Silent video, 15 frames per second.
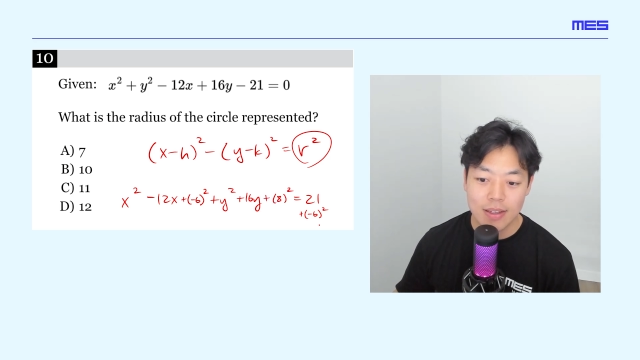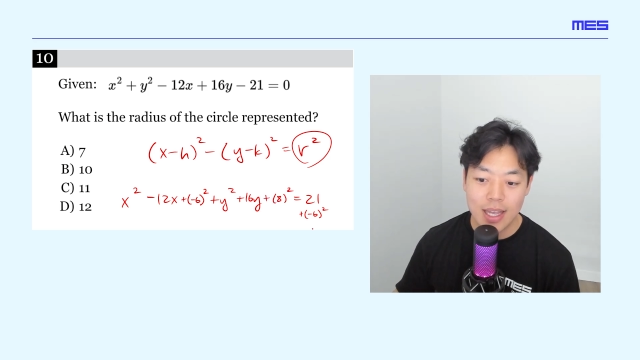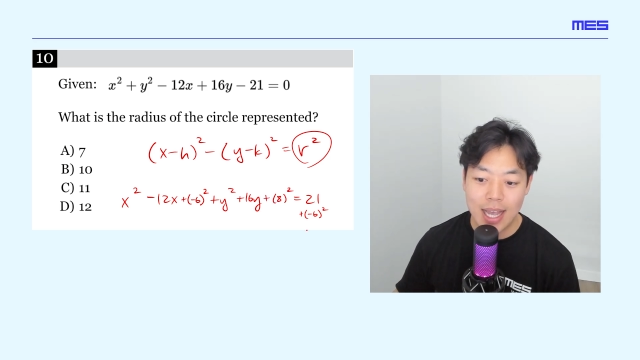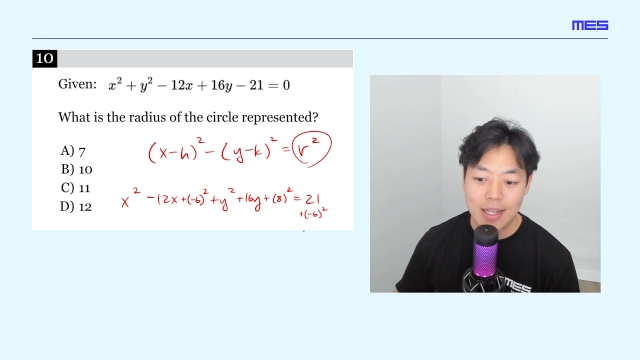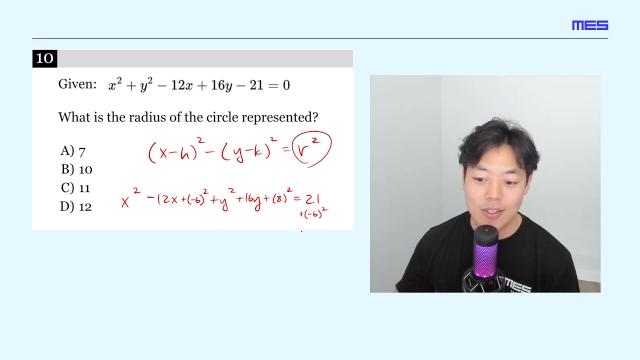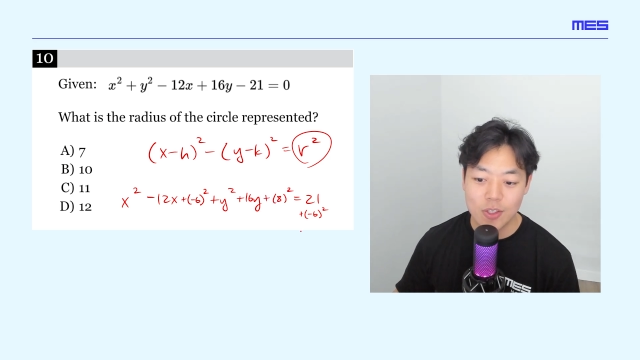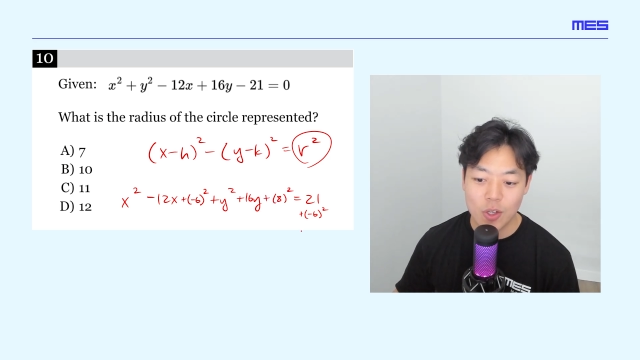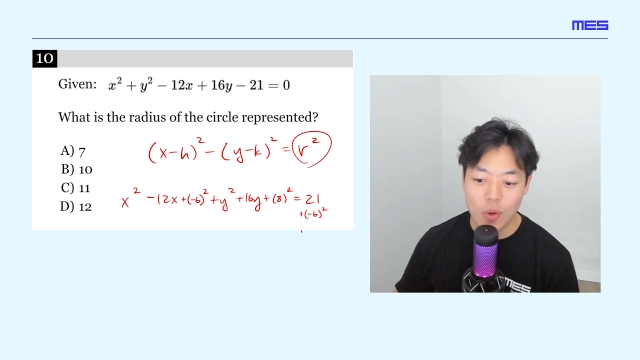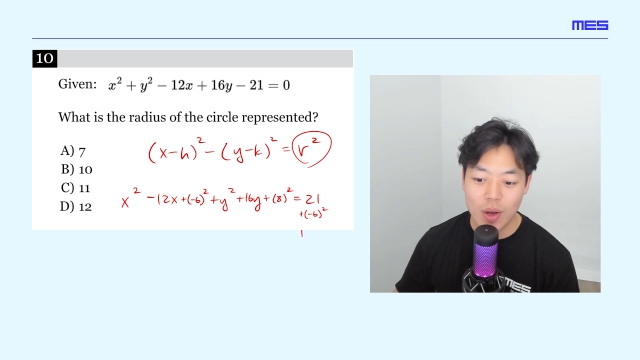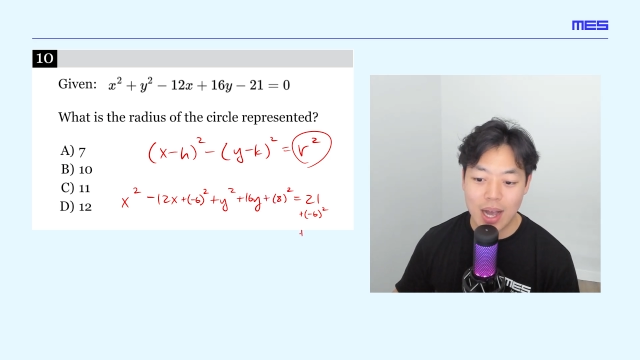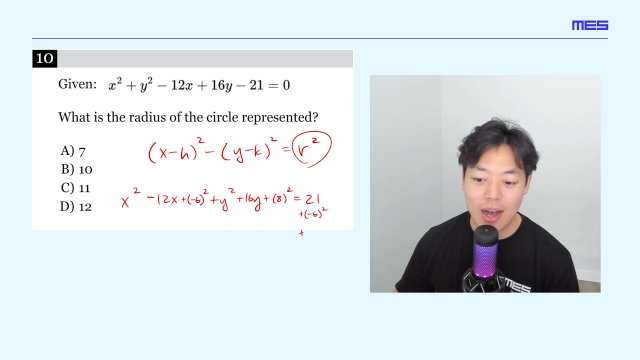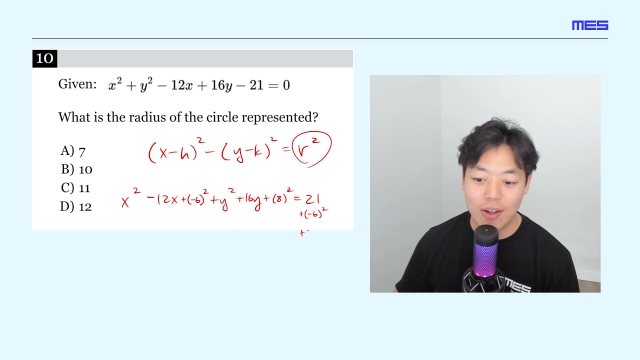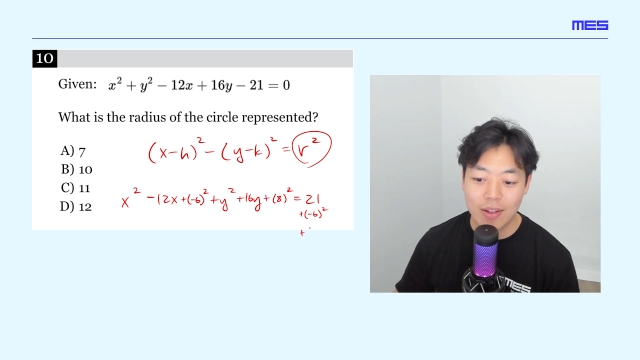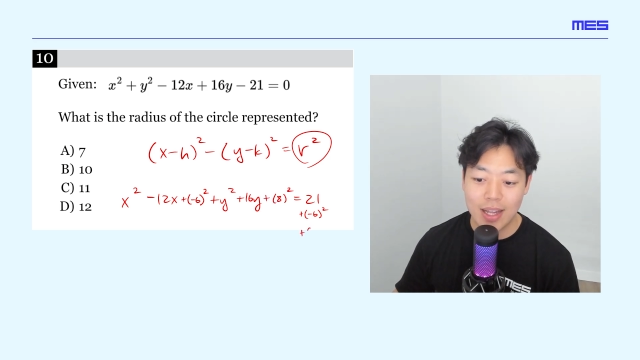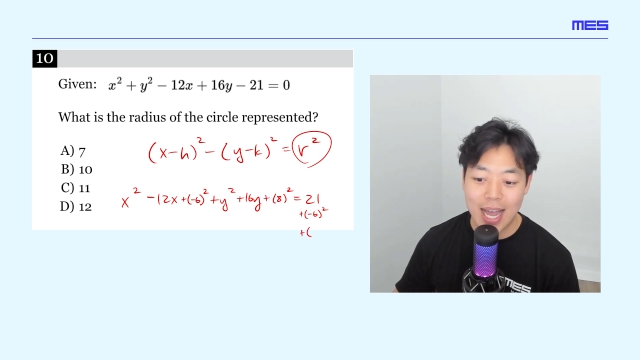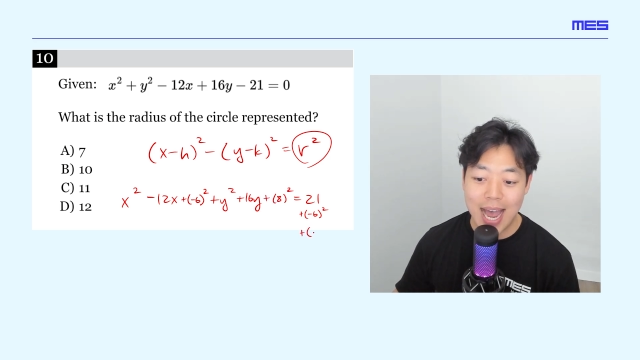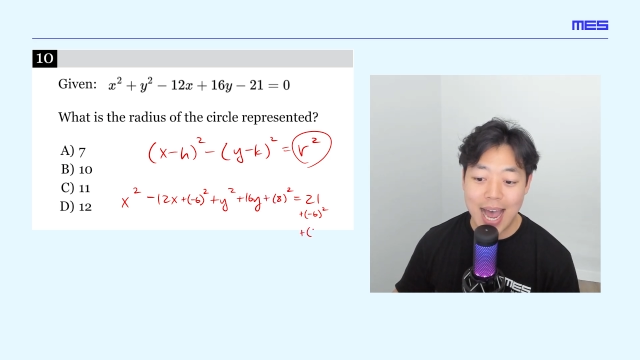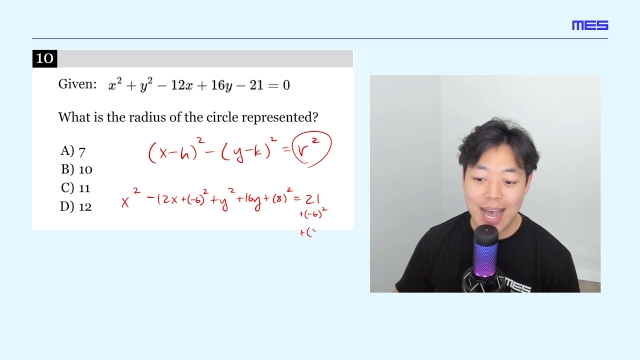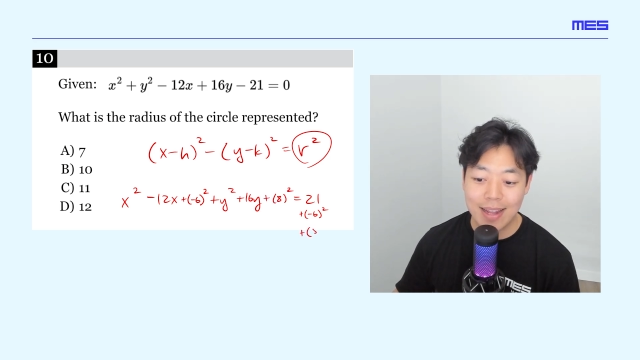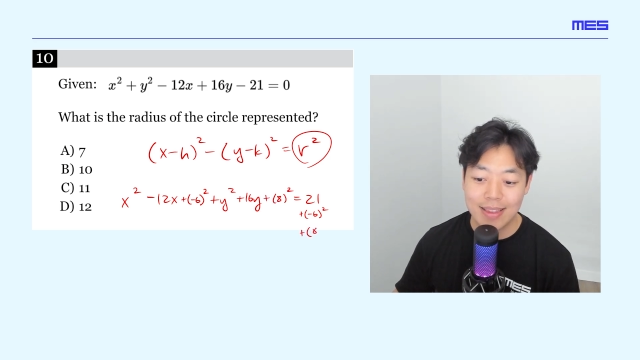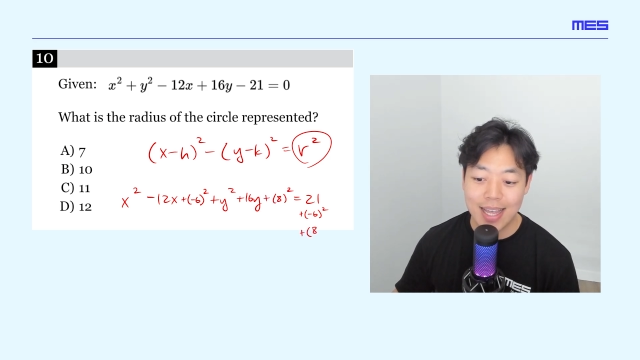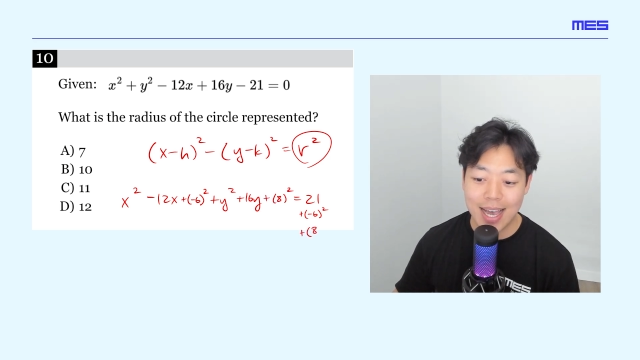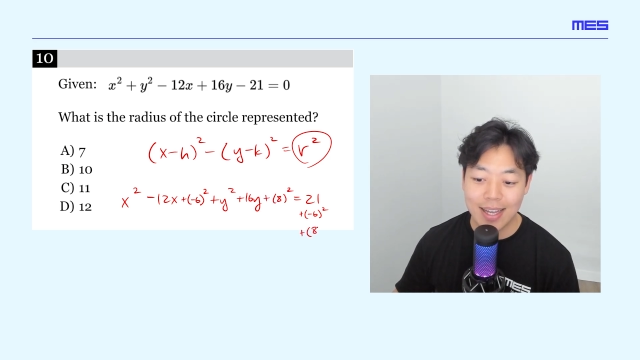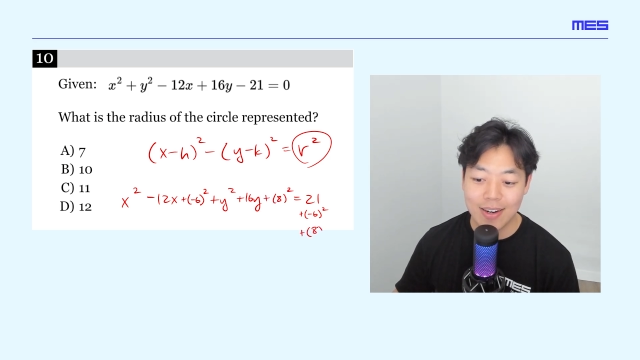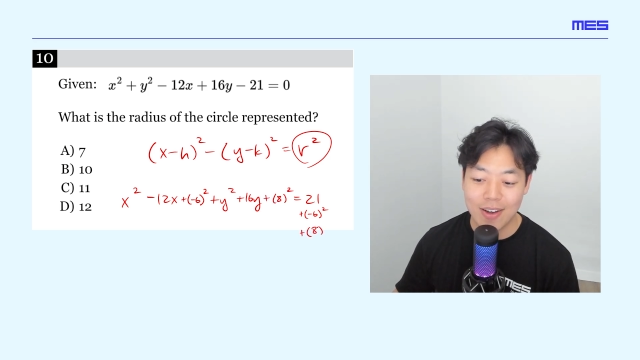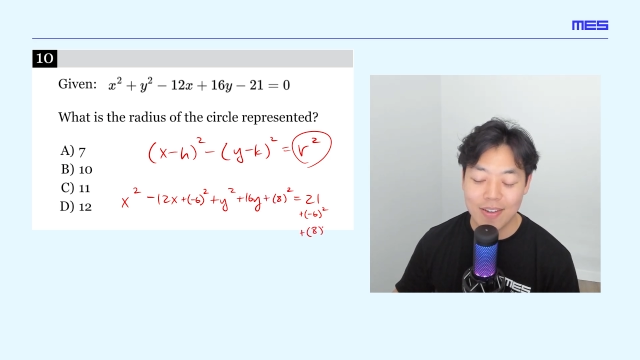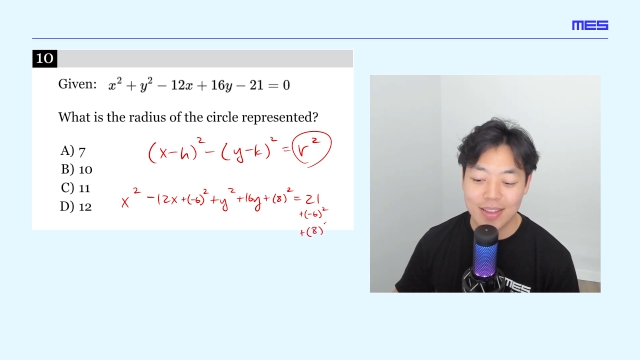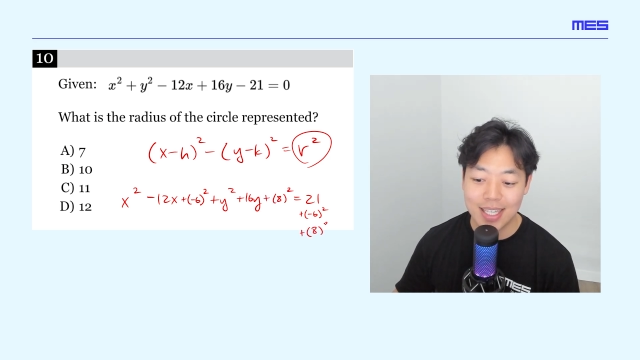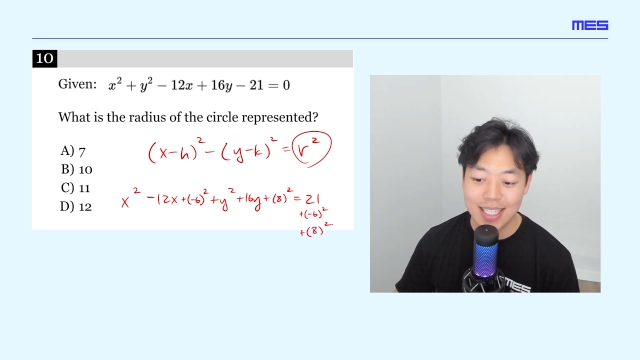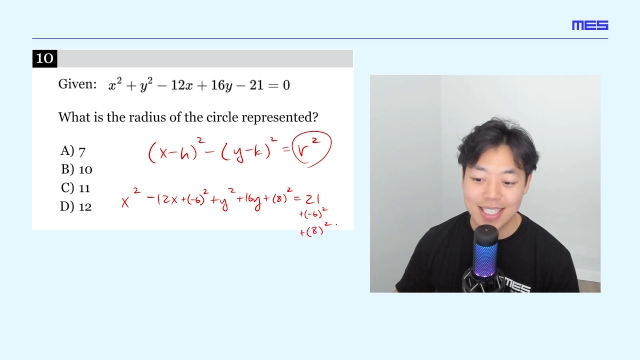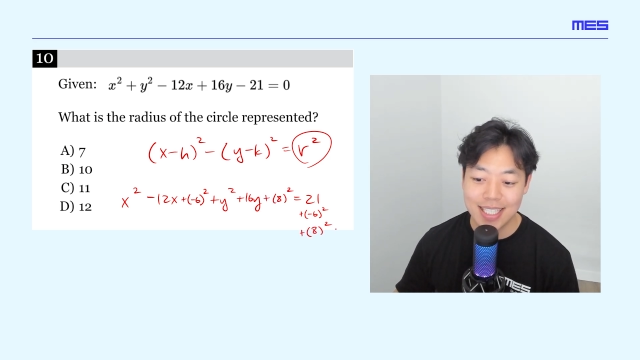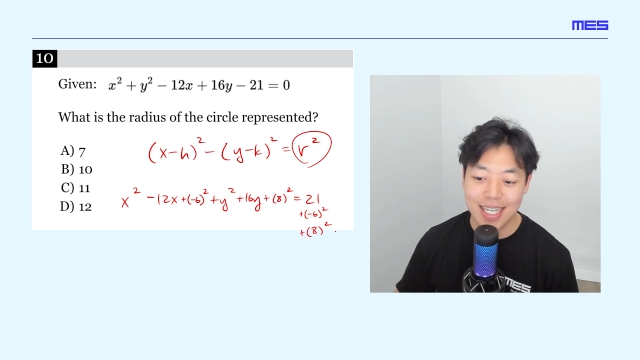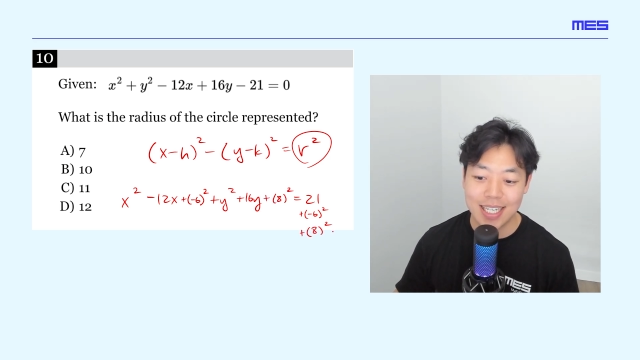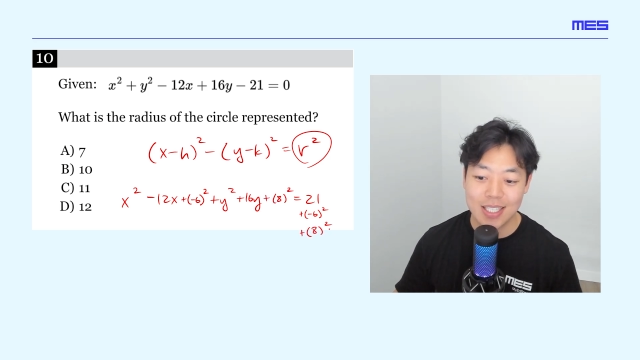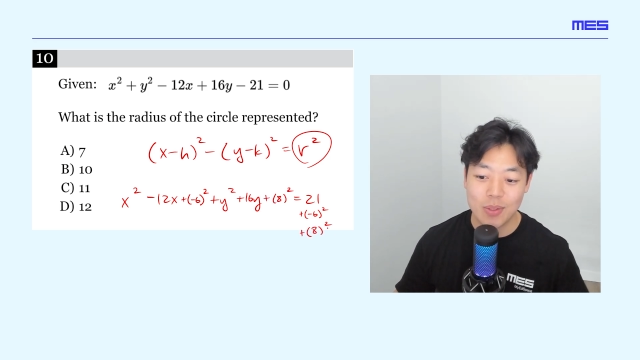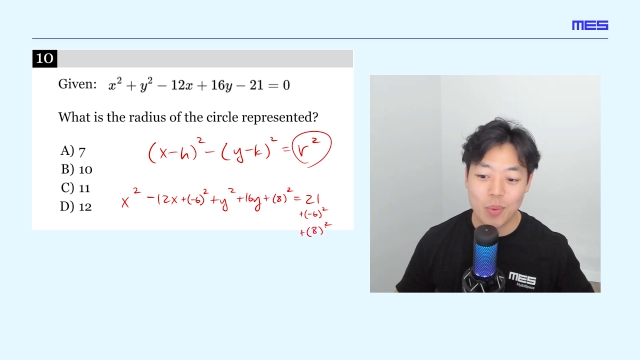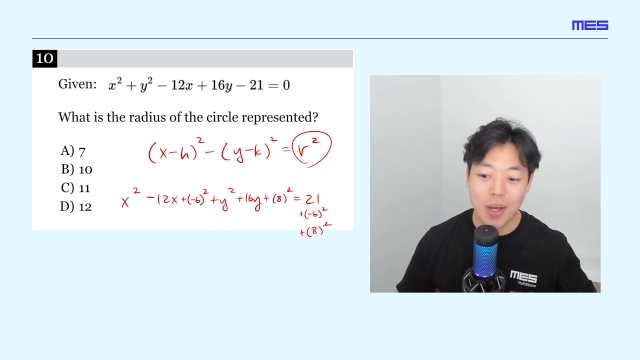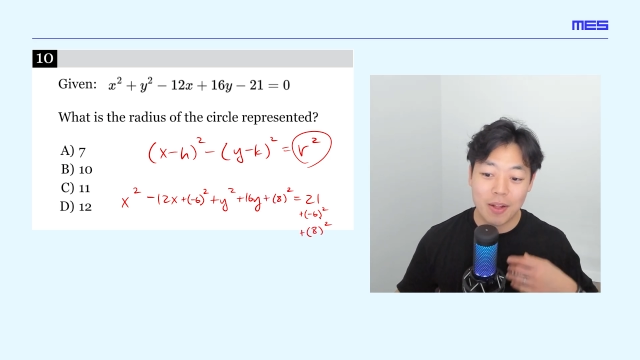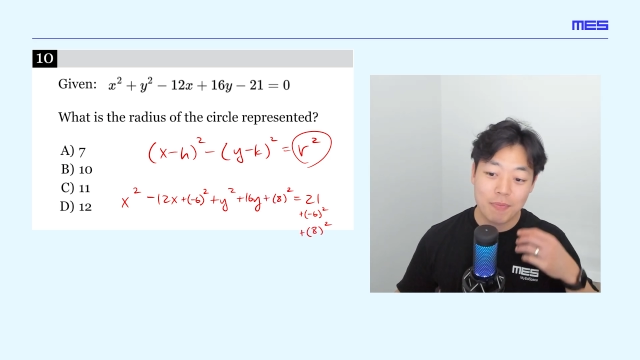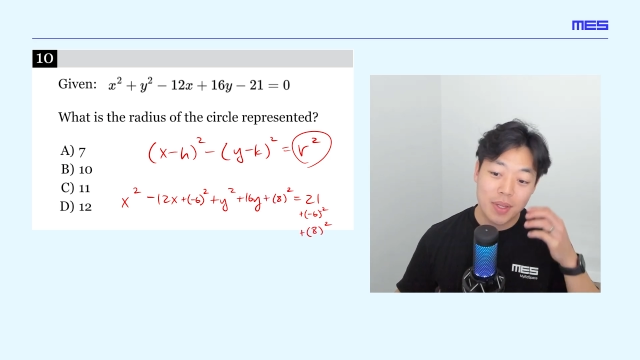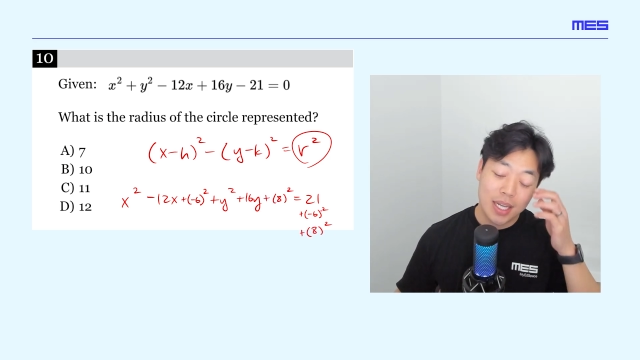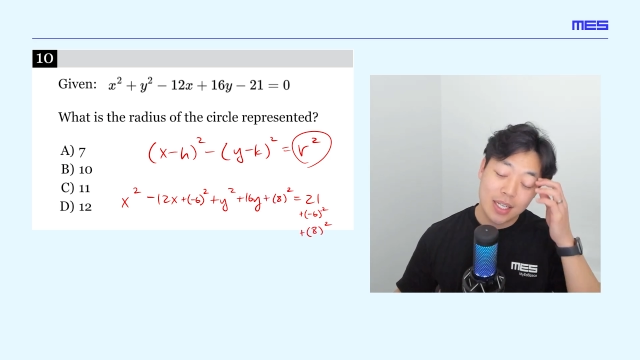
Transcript: and so I'll add that on this side as well.